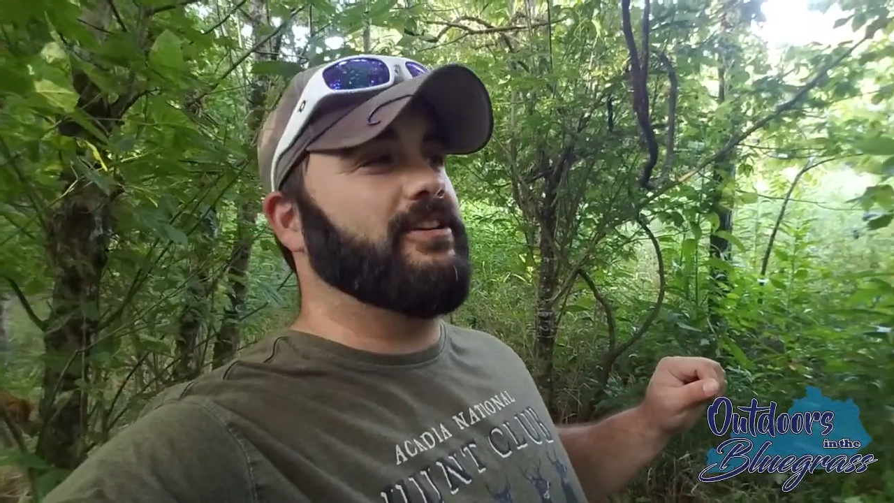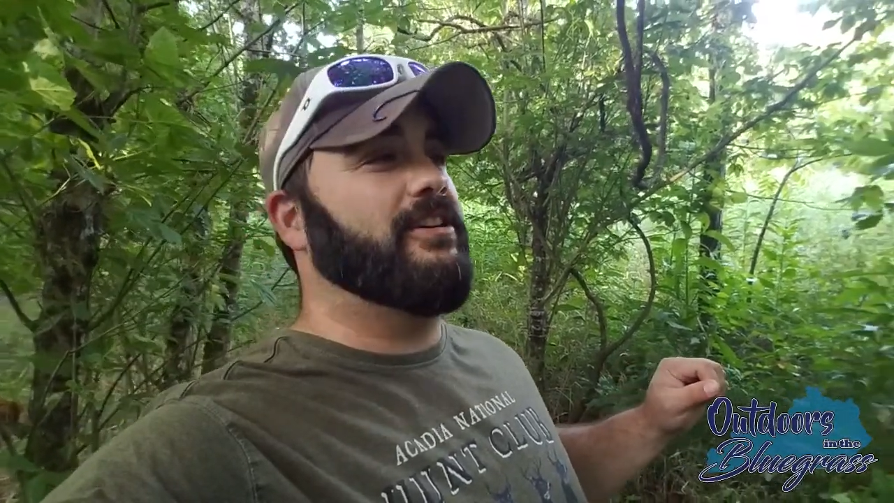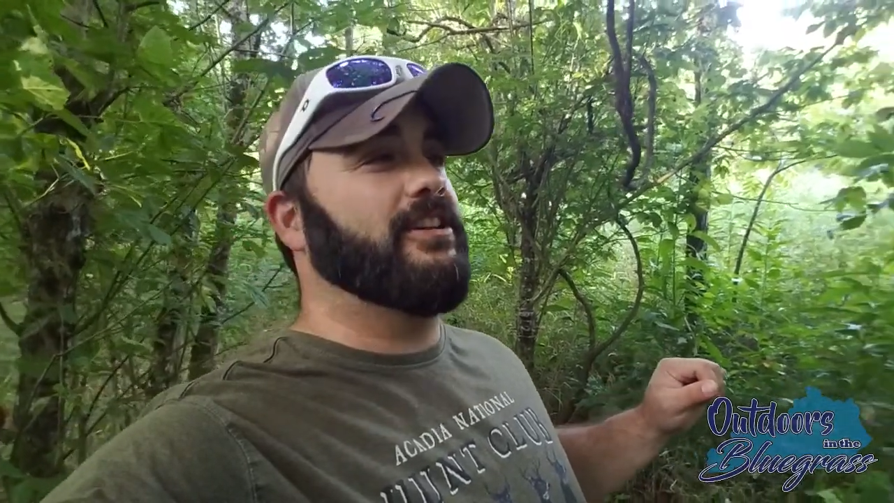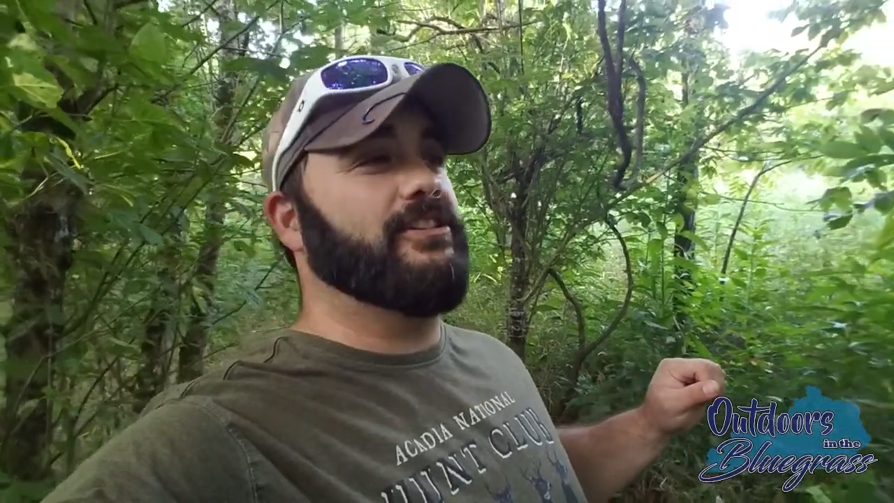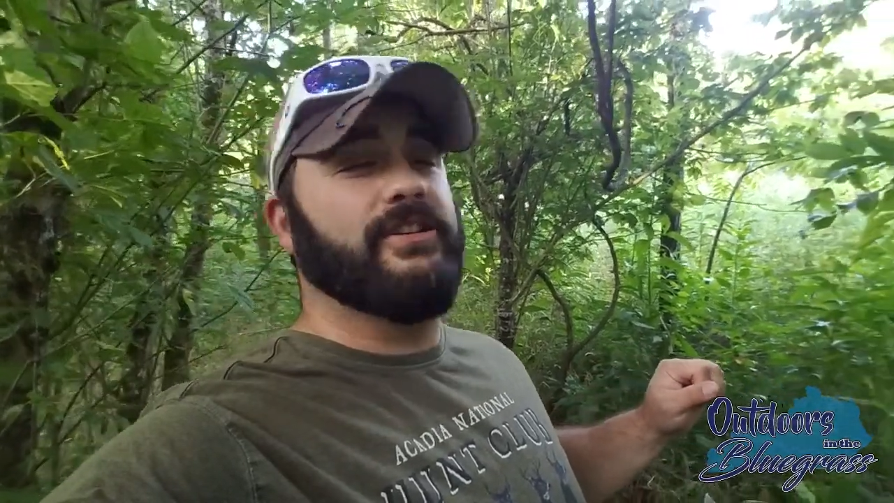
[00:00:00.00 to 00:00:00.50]

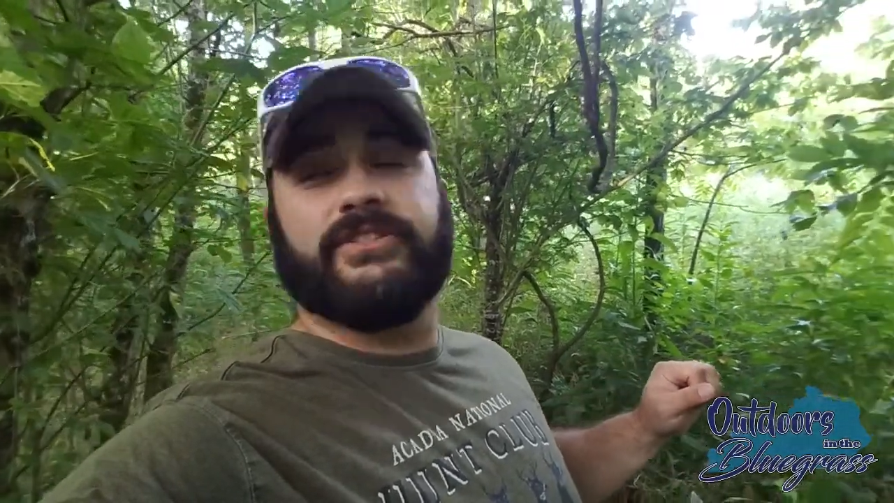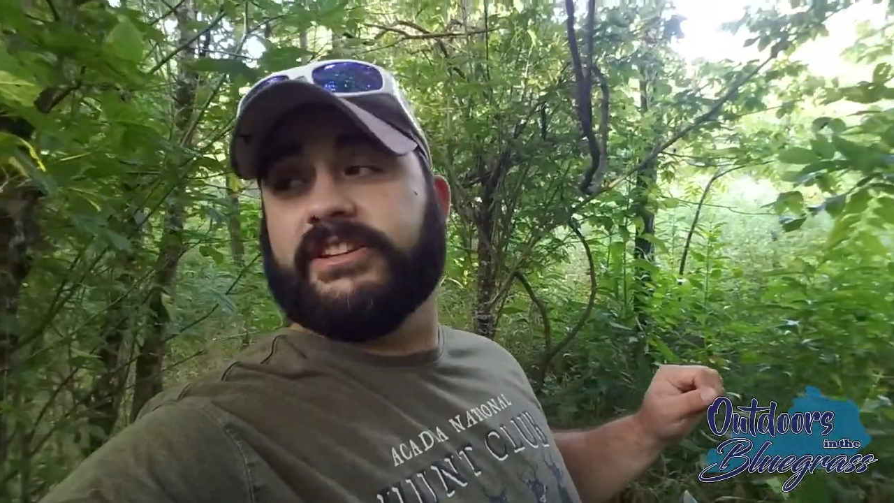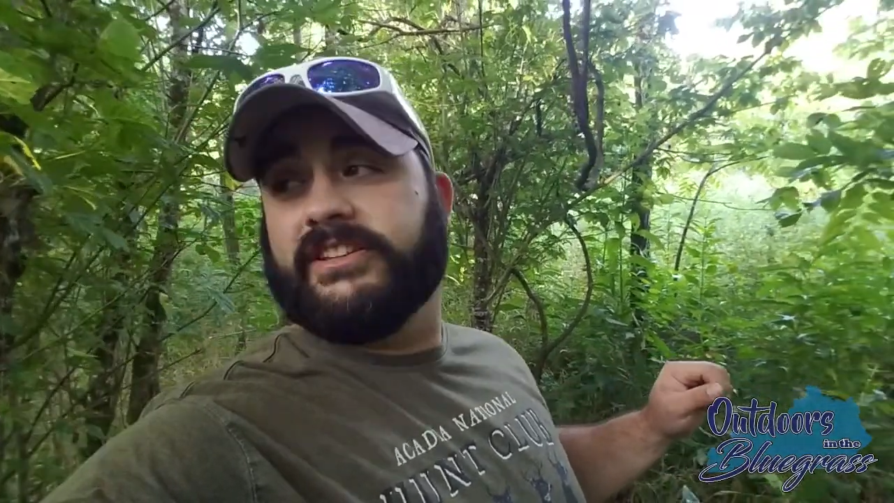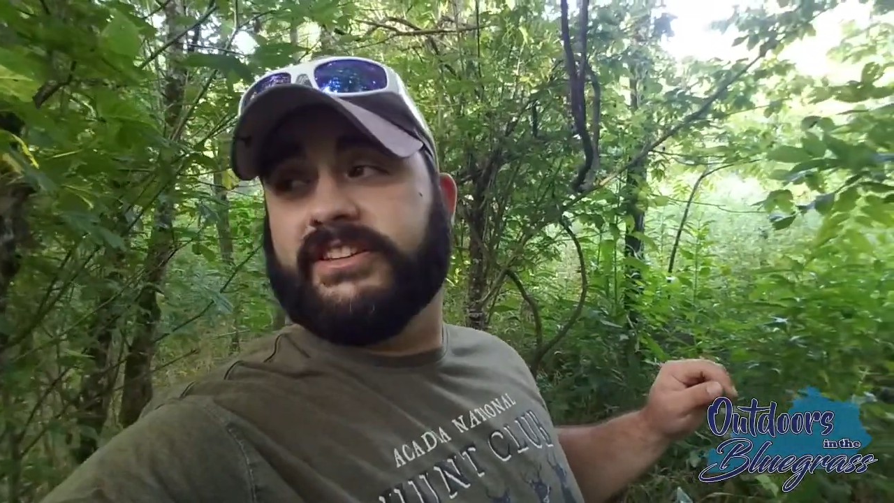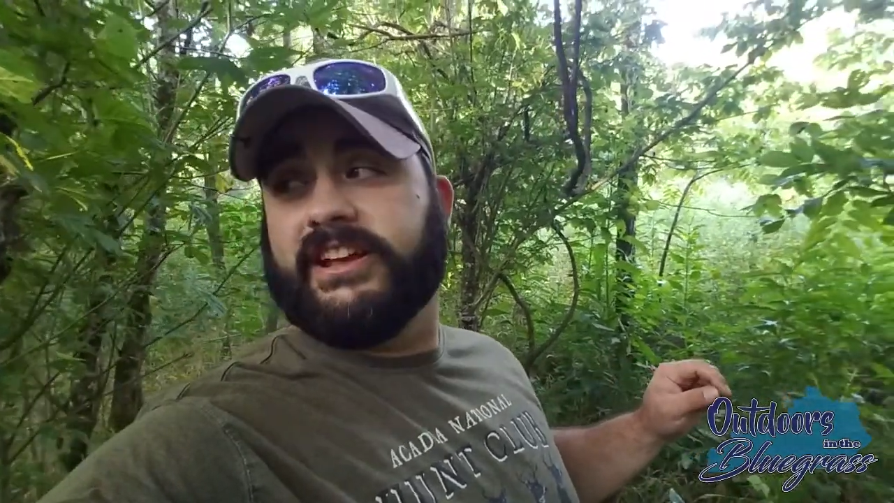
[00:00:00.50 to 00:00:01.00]
on and
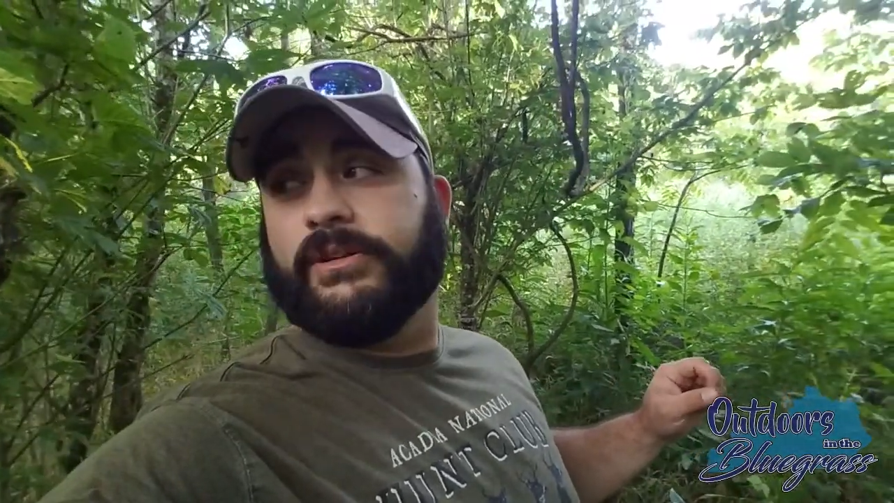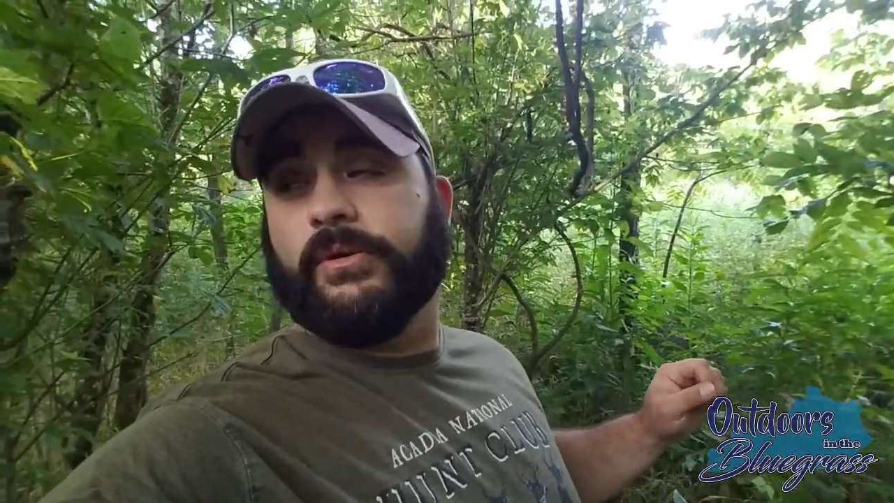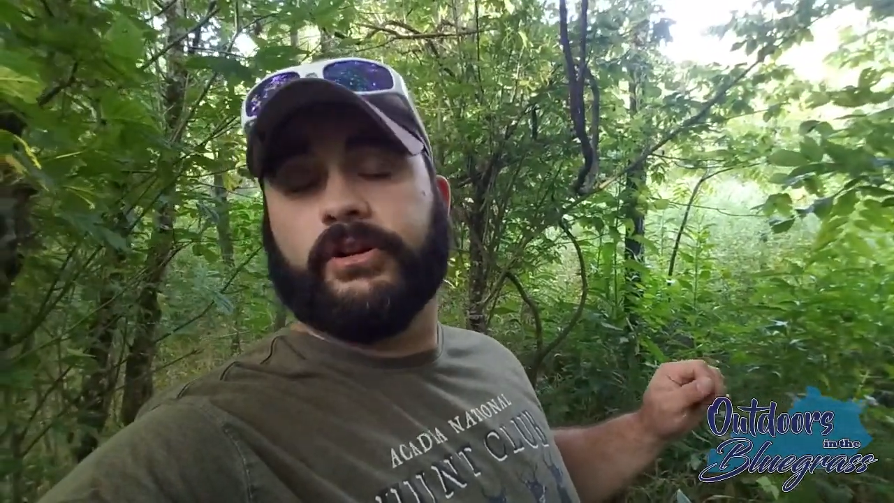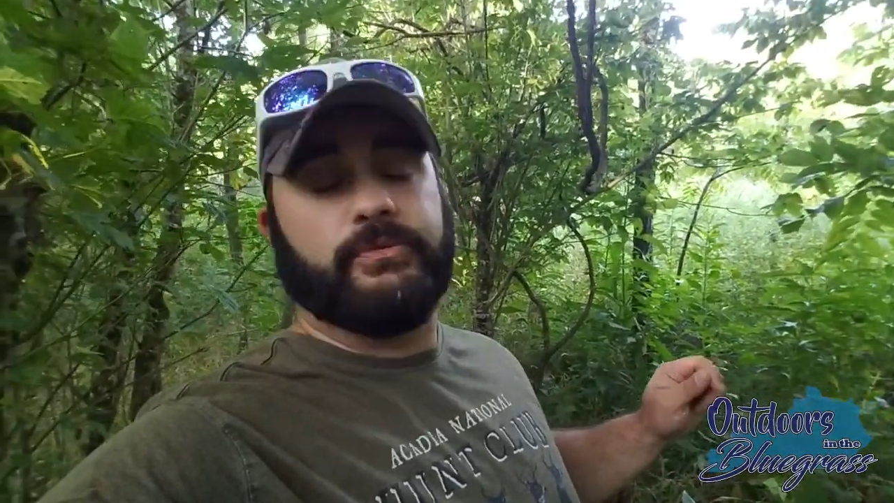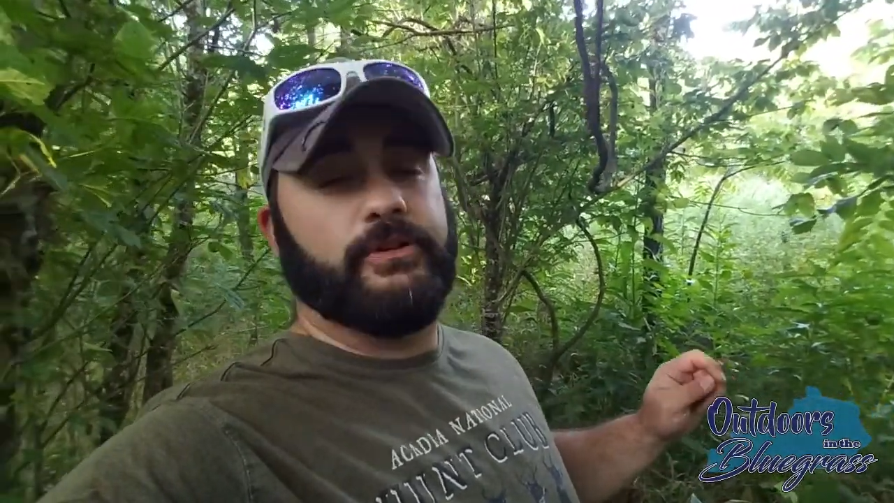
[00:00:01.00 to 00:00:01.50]
using and saying it
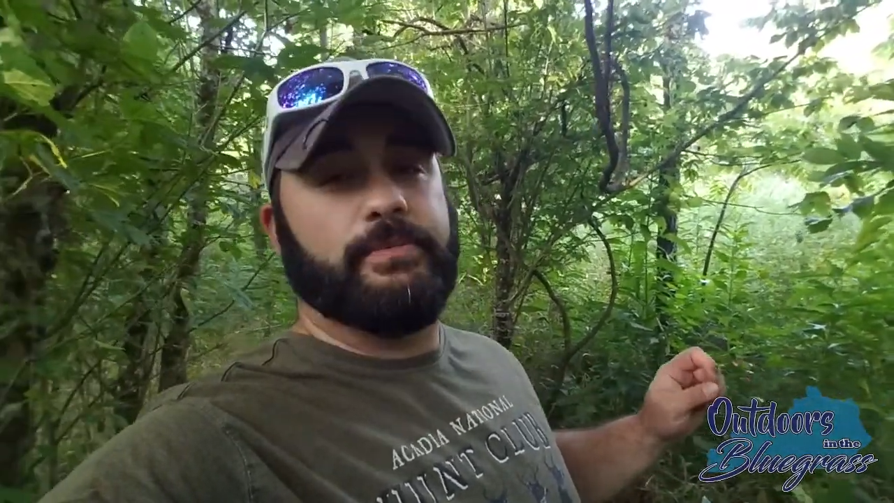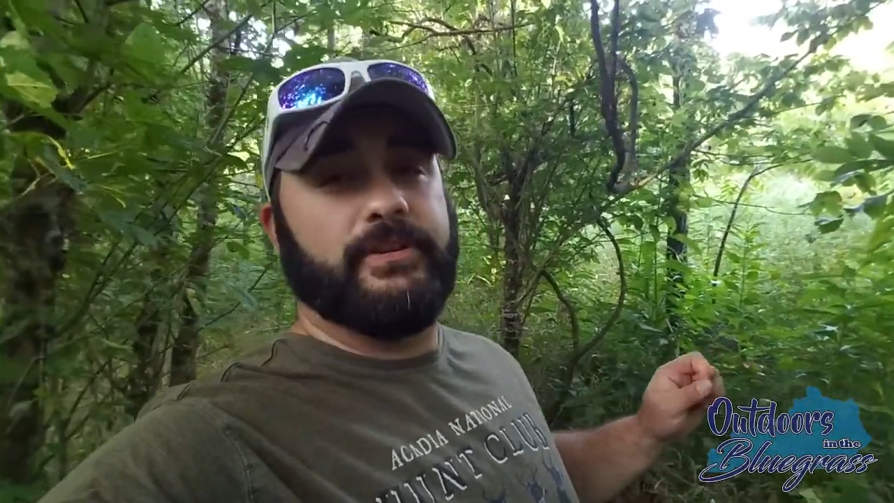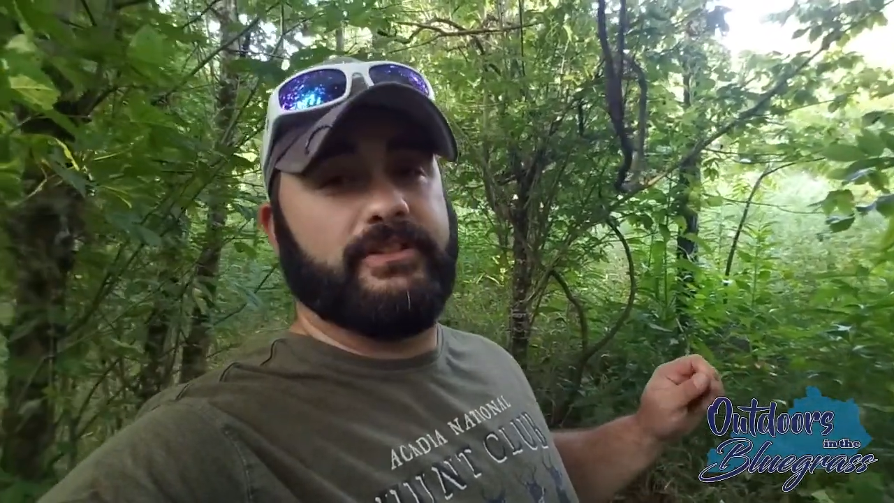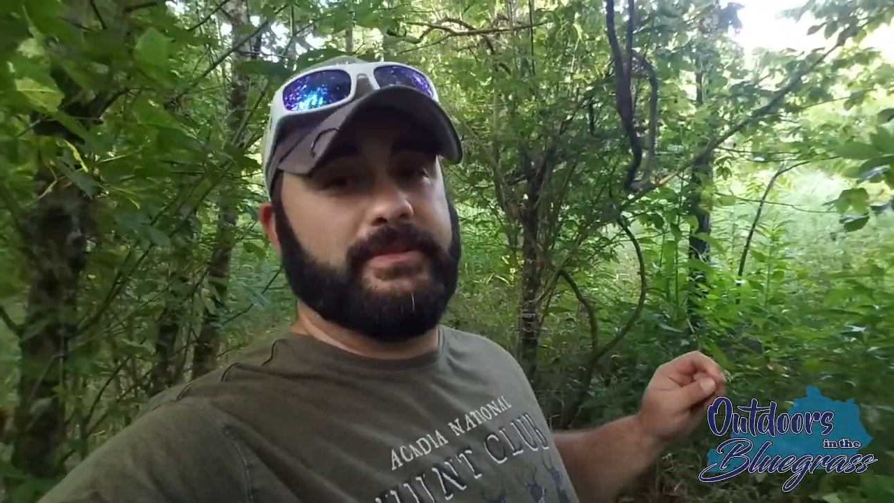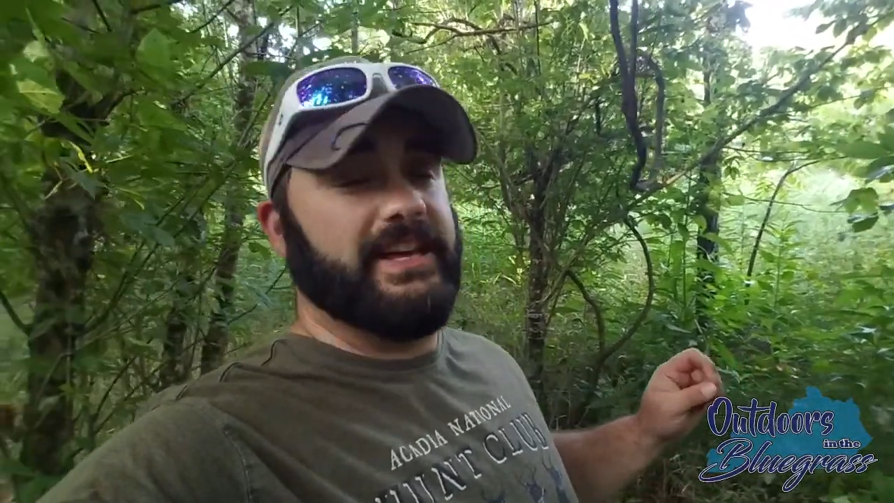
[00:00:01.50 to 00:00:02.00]
works. We're going to
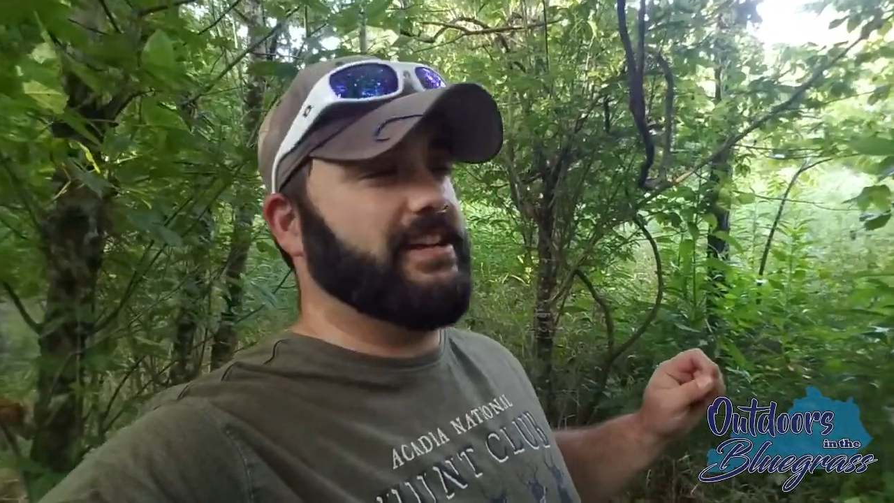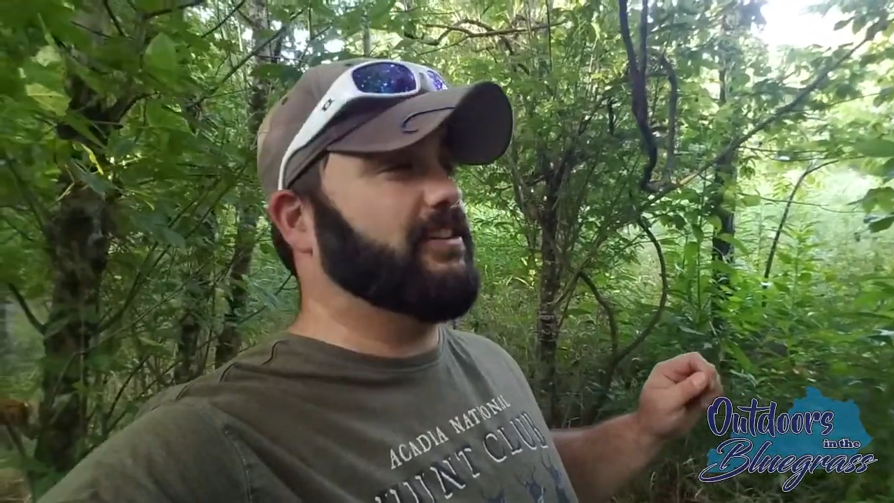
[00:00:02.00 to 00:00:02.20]
put some of that down